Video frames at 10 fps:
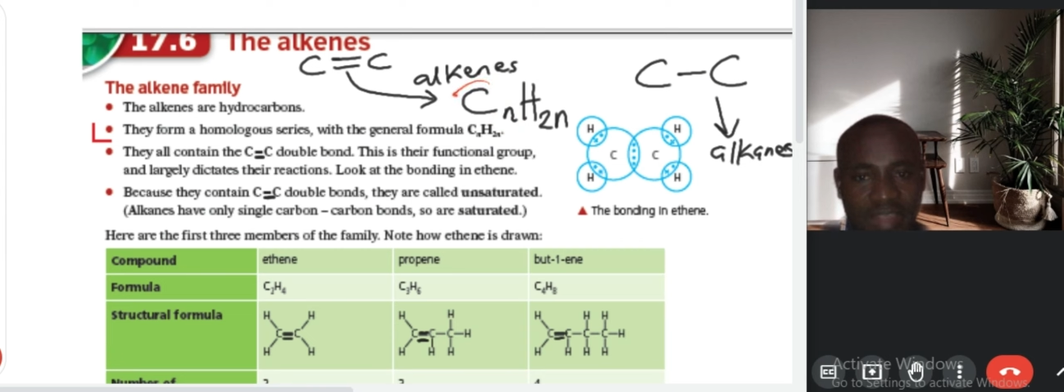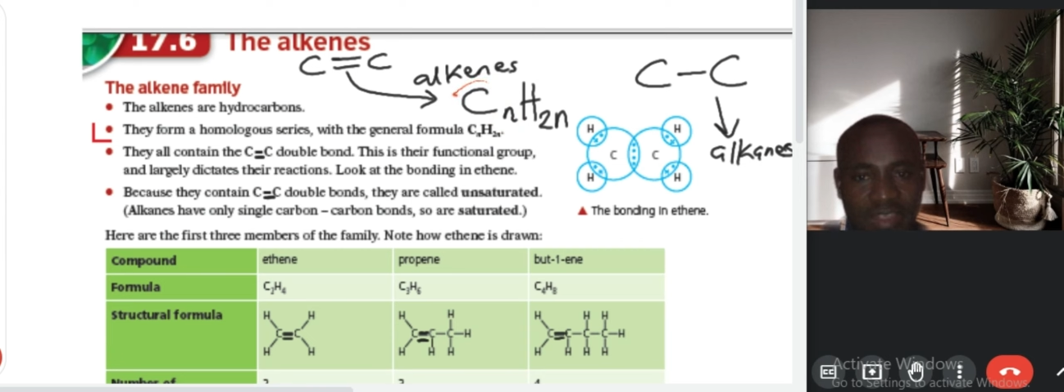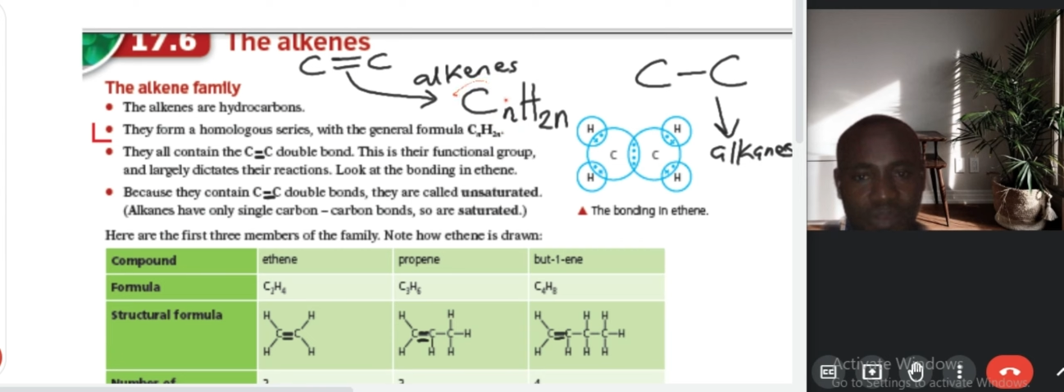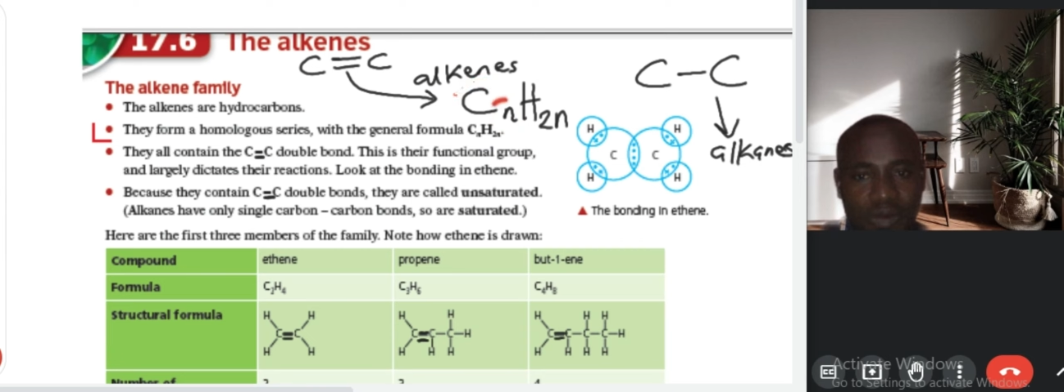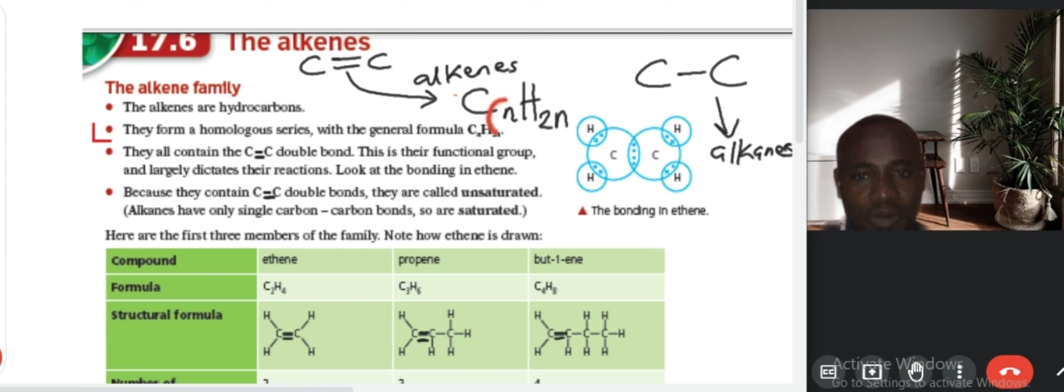
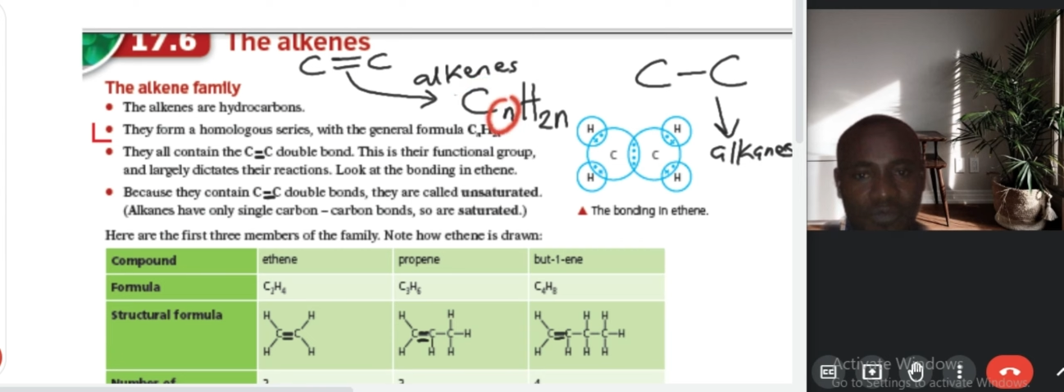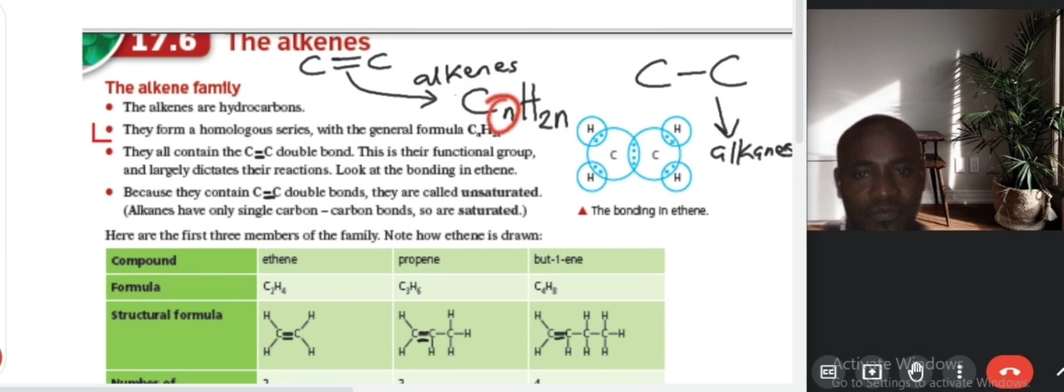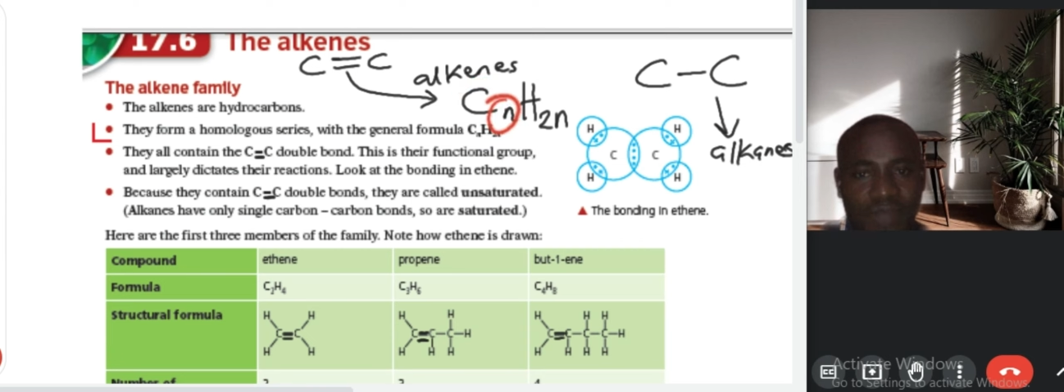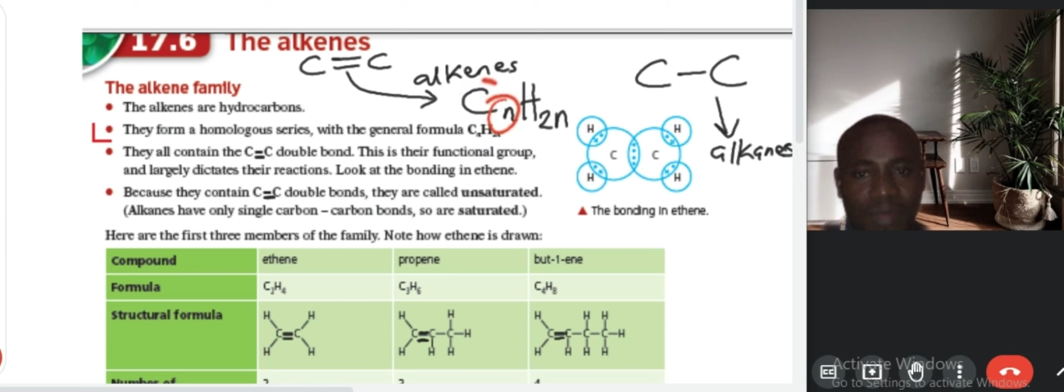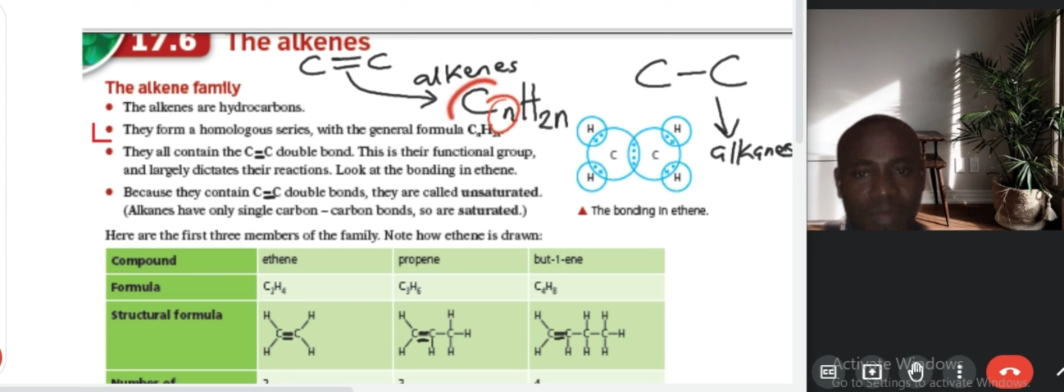of
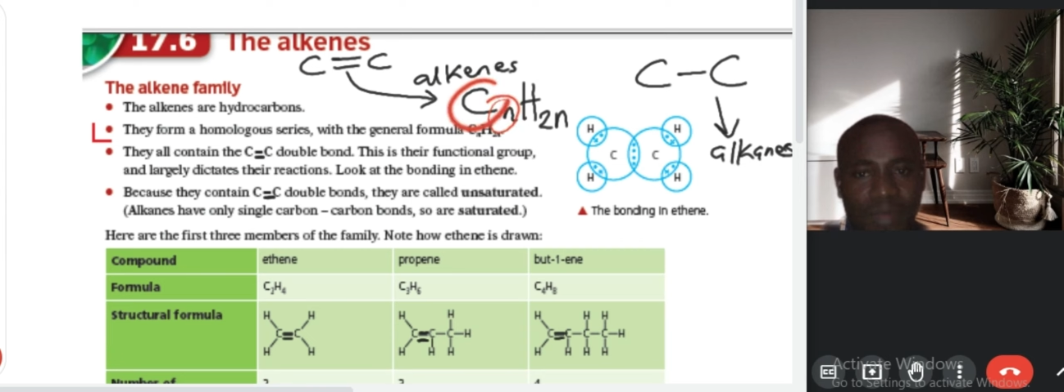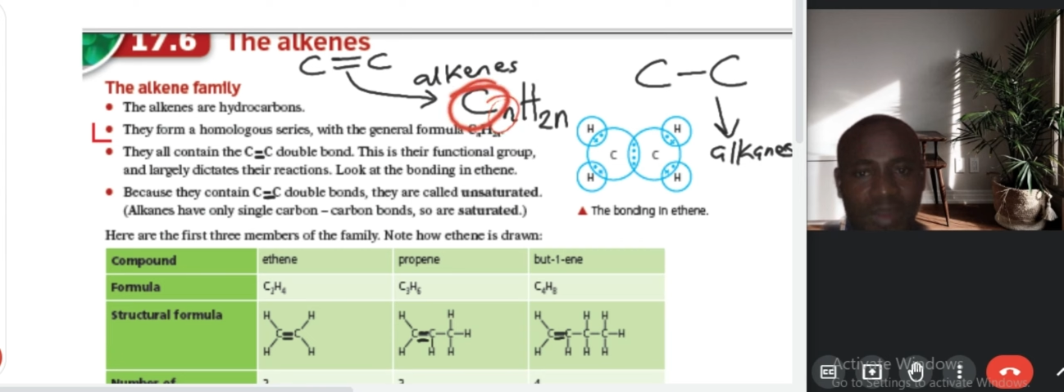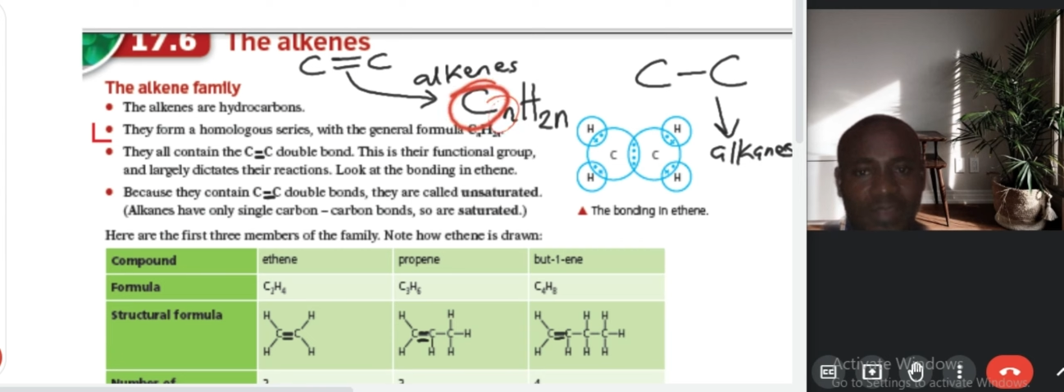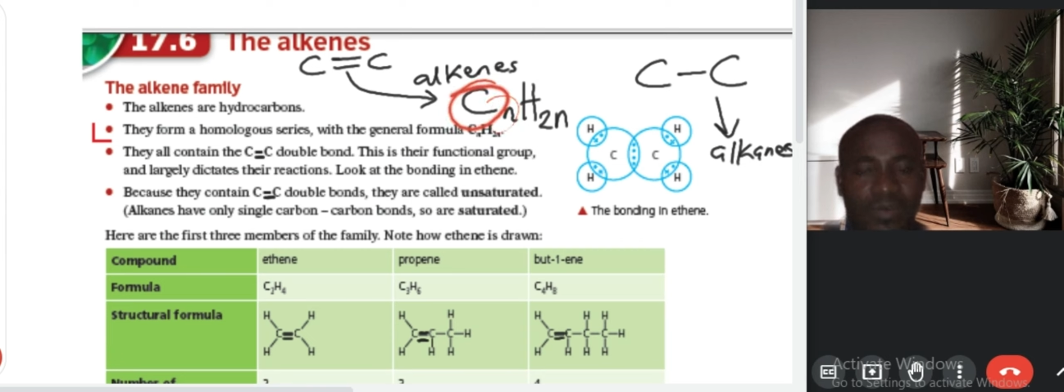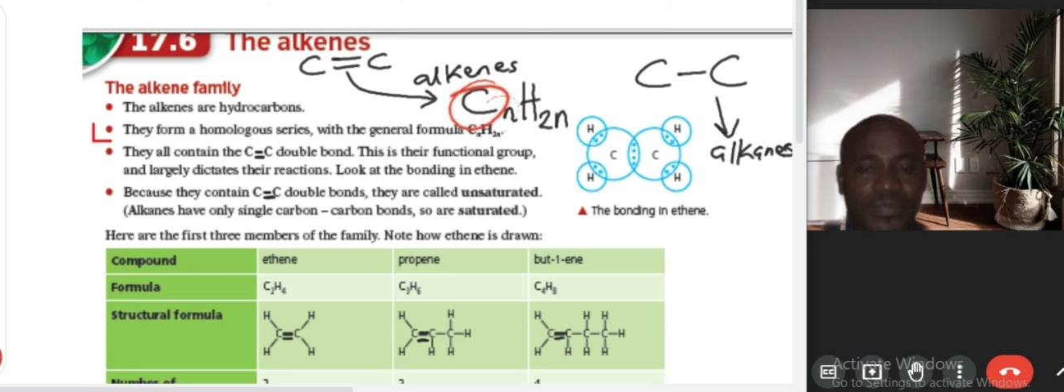carbon
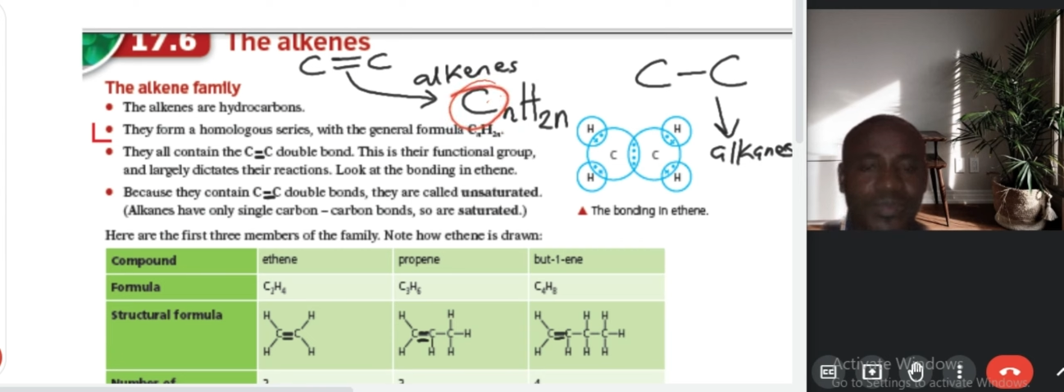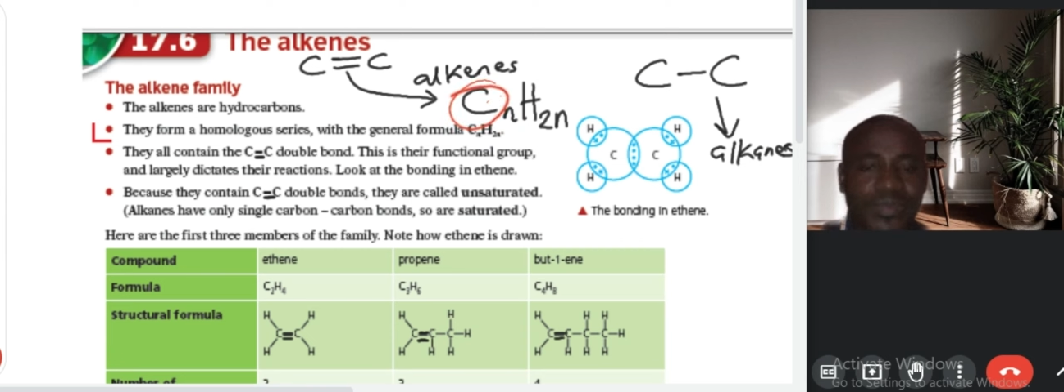atoms.